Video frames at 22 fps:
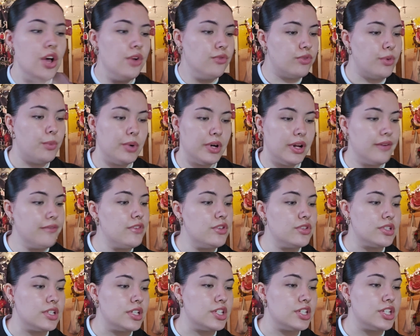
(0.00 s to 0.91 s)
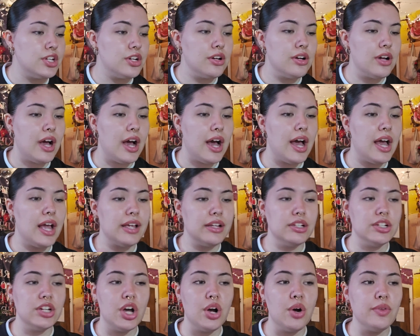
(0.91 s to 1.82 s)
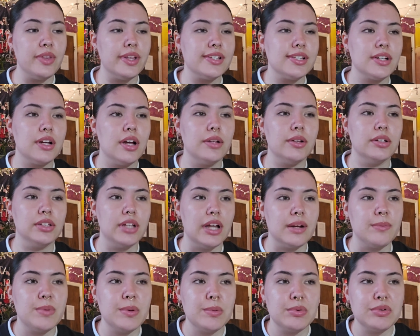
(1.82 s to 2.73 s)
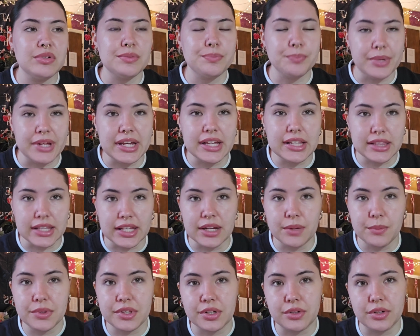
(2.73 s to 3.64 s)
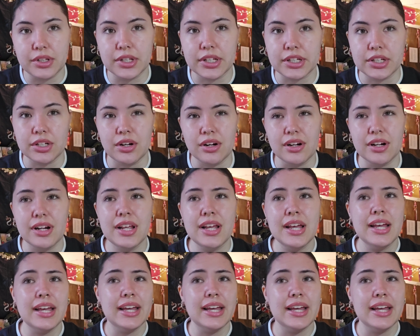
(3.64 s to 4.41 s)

from what I've used this year, I know that's like a lot of people's big thing with acrylic yarn.